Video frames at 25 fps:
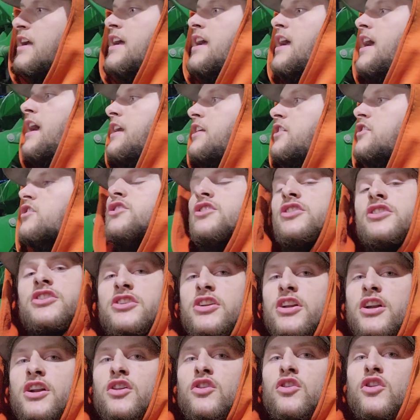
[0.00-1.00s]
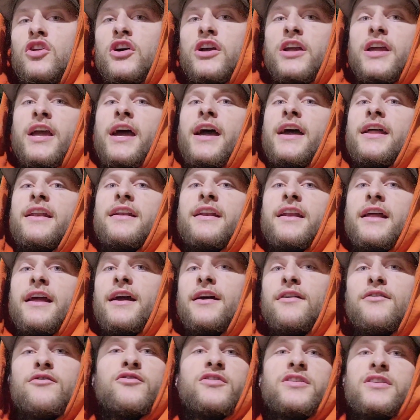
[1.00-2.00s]
And you're just going to look at
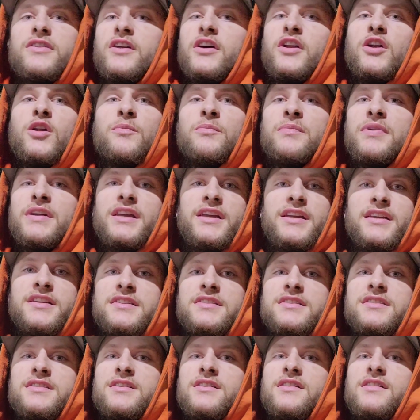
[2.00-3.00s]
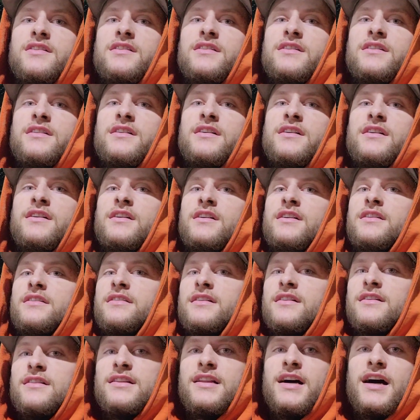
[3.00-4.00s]
every little piece,
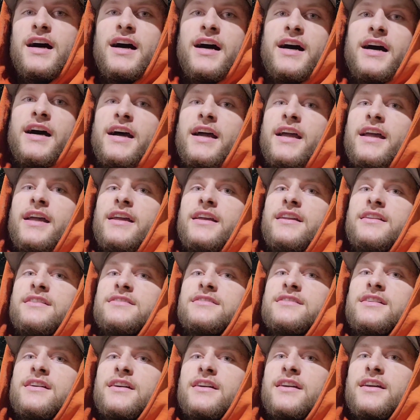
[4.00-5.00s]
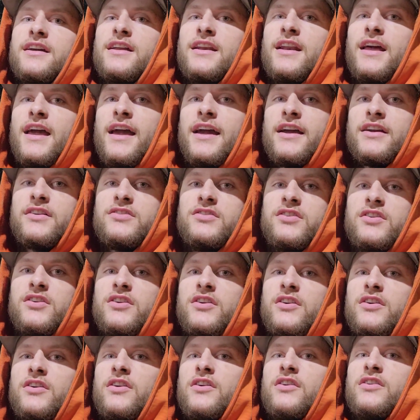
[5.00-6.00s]
the lines, the
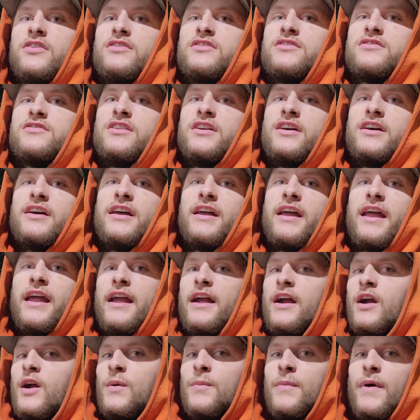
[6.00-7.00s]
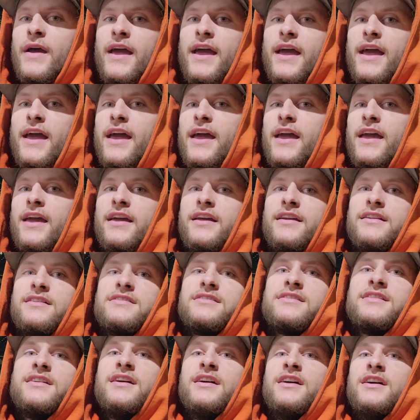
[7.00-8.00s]
connectors, the
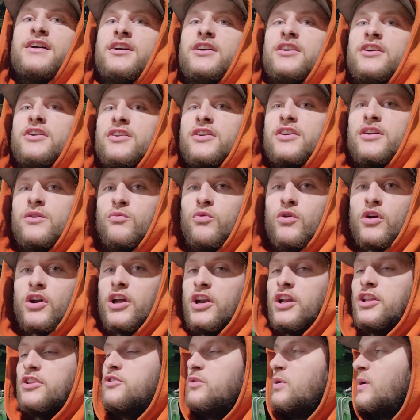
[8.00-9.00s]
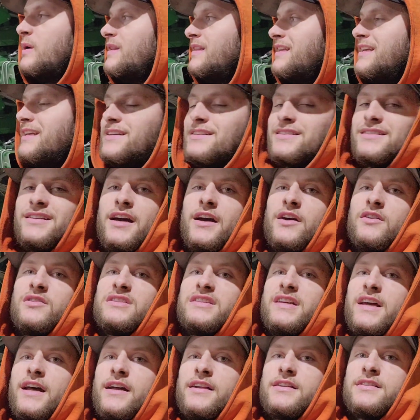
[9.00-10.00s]
airbags. We're going to do a leak down
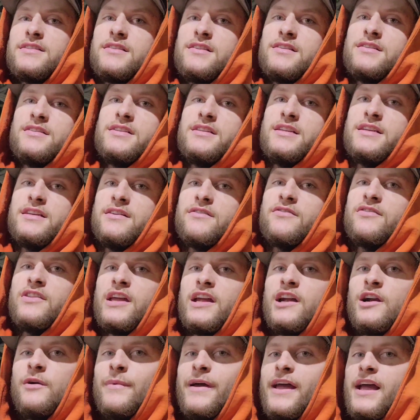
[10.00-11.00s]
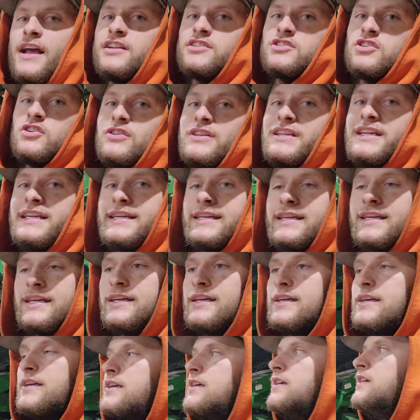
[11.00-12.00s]
test to see if the airbags are
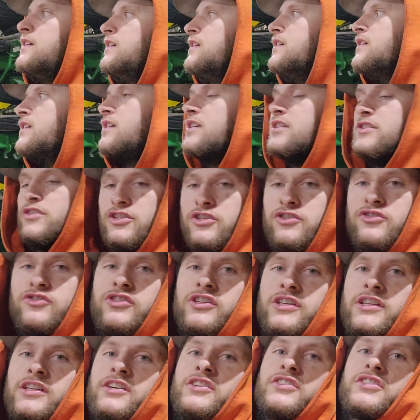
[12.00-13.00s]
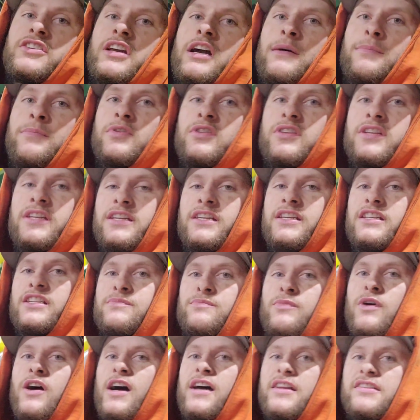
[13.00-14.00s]
leaking, because usually there's a couple leaky
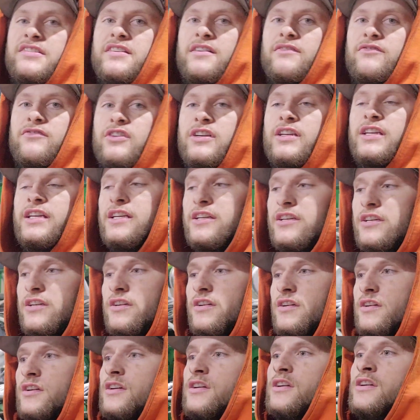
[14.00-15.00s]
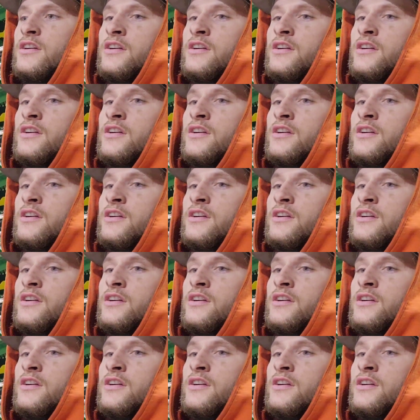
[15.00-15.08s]
spots every year.